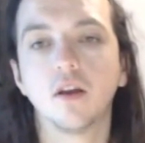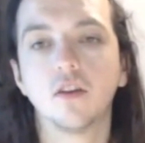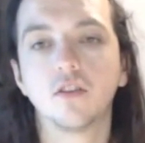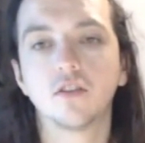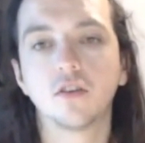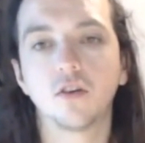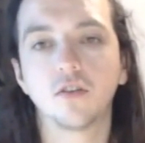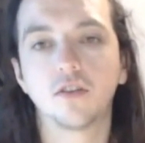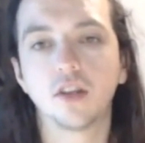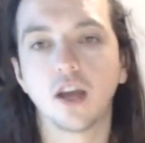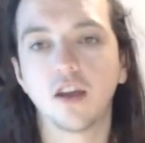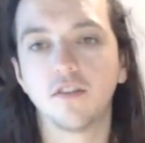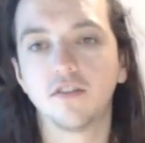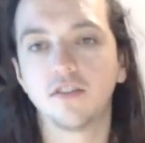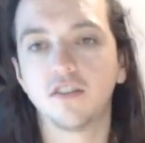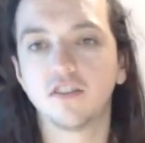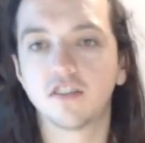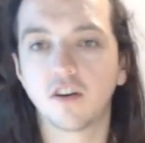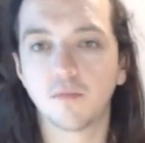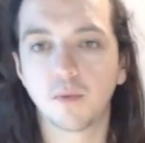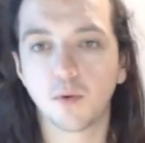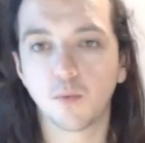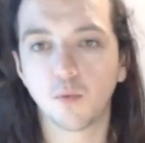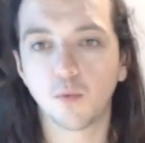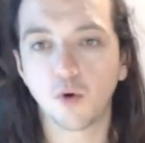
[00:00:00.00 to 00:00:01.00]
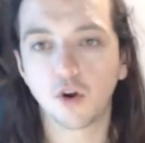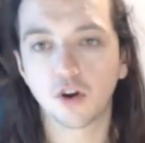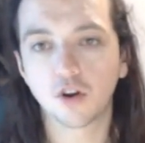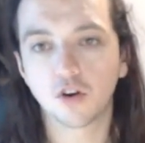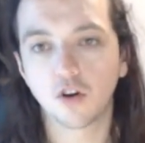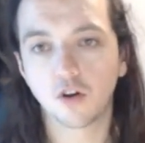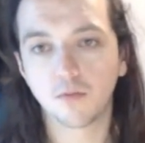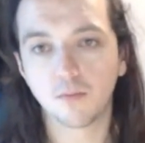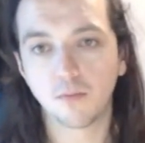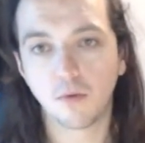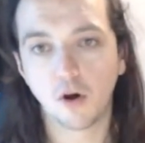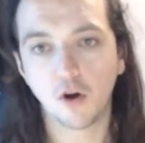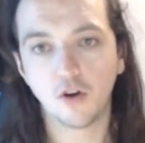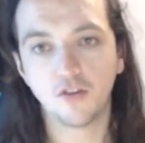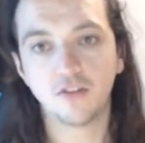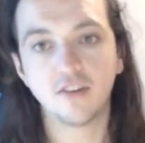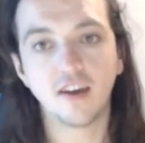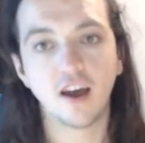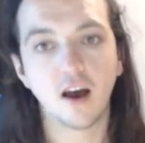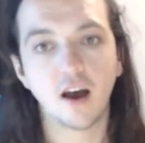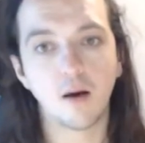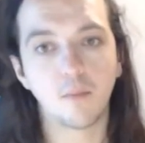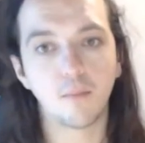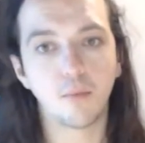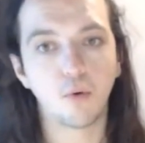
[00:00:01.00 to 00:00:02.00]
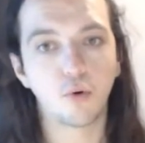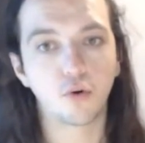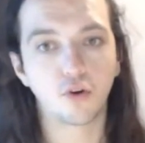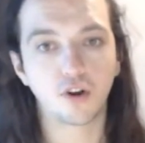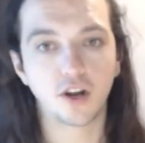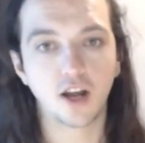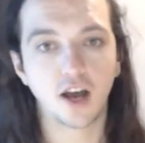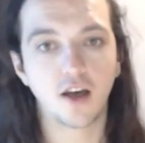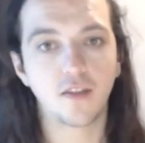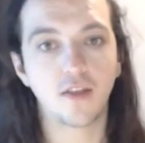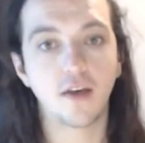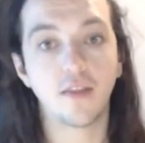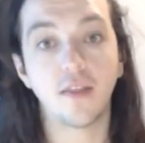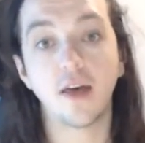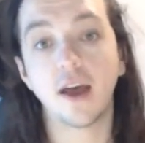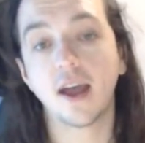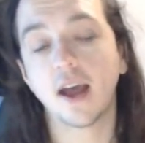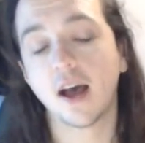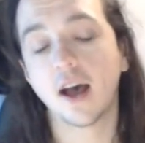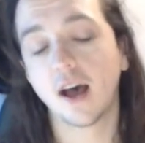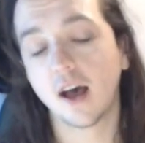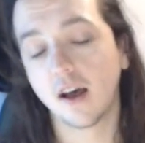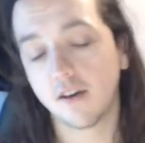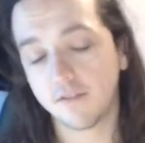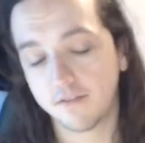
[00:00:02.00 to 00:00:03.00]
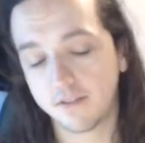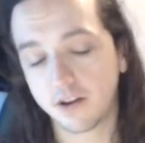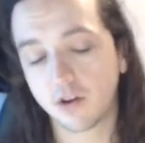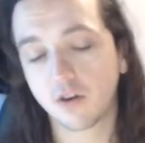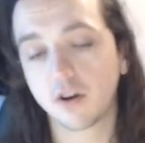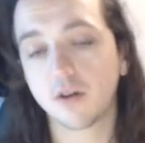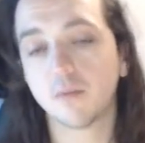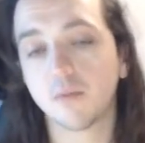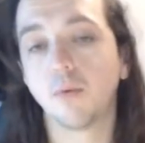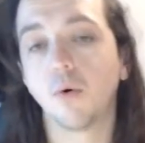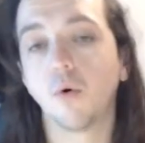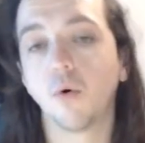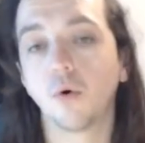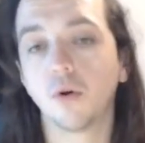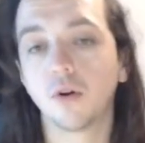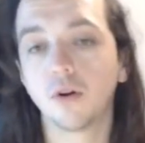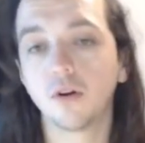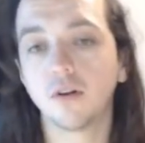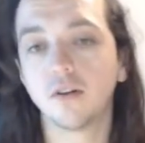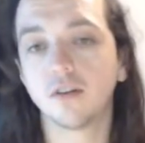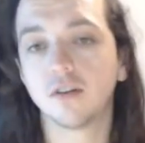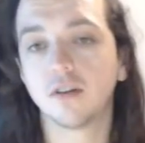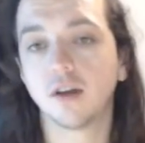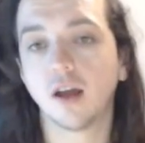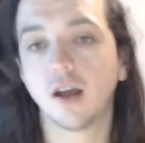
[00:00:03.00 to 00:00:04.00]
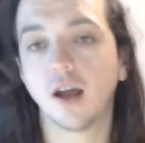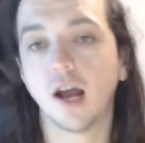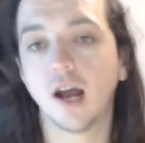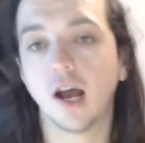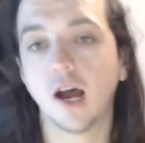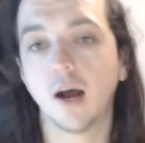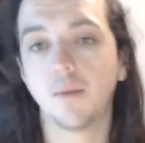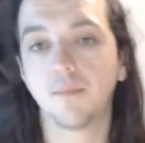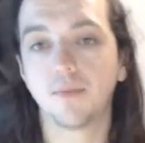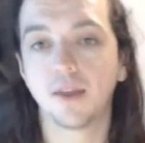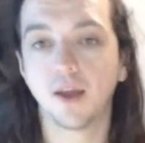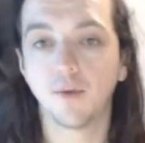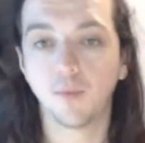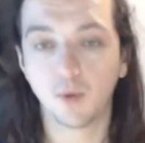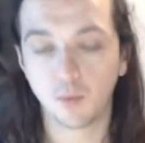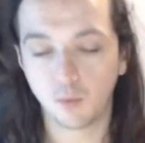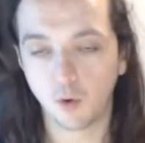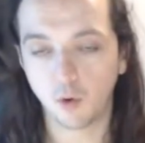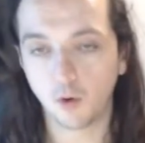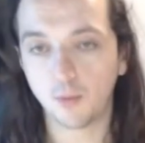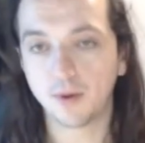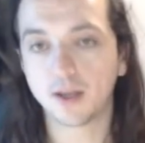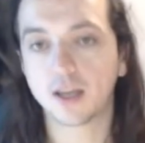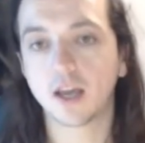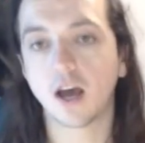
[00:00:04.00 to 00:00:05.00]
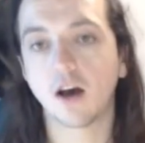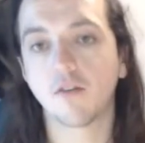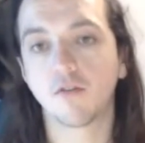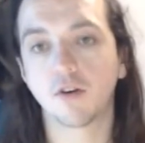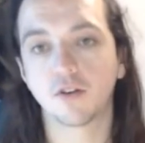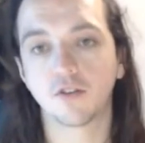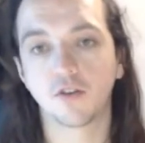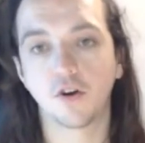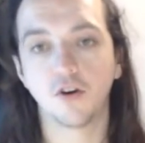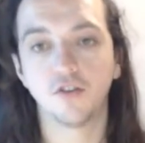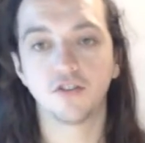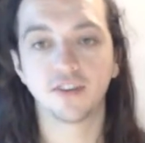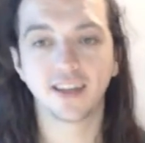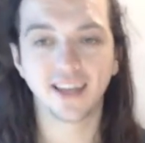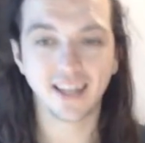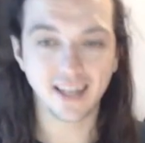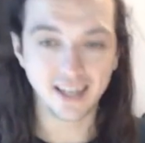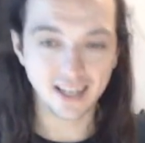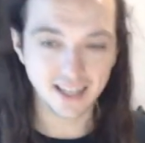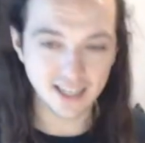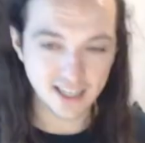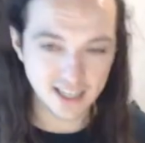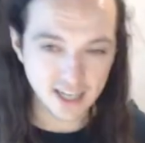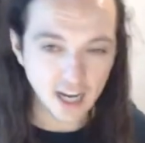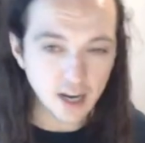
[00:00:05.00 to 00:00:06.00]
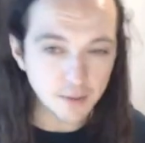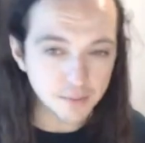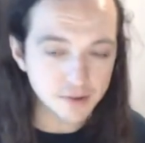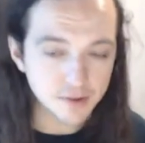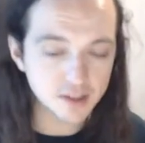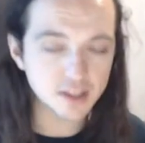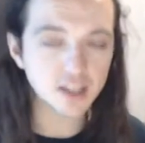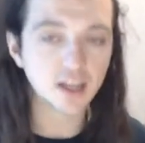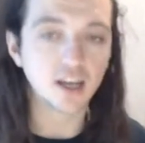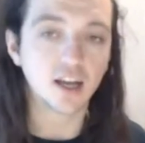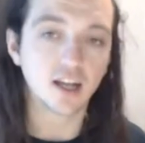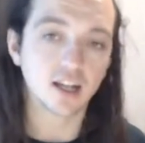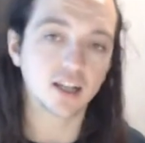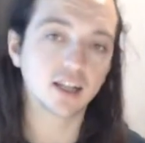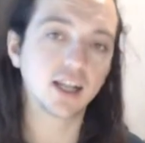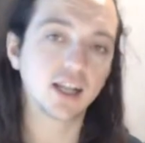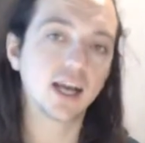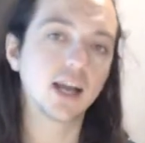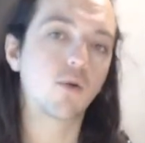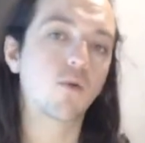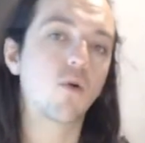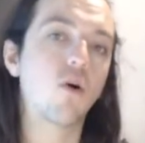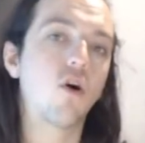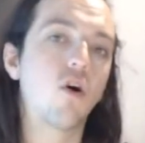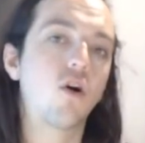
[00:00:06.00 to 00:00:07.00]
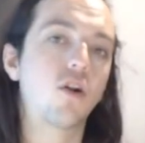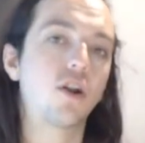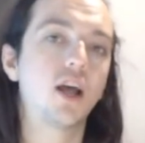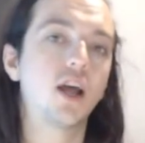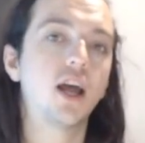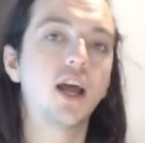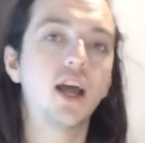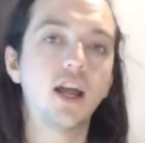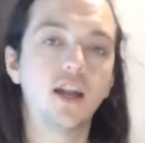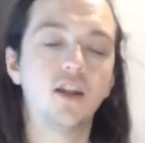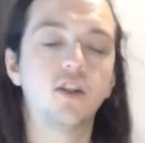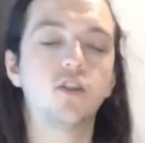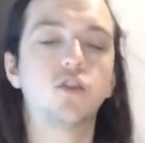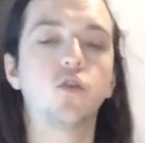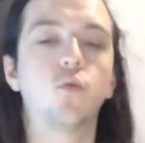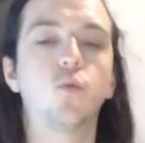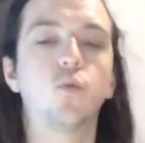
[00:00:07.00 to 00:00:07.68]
So Dave says, I've been working on modes. How important are they? They are very important, and we will be covering those in depth later on in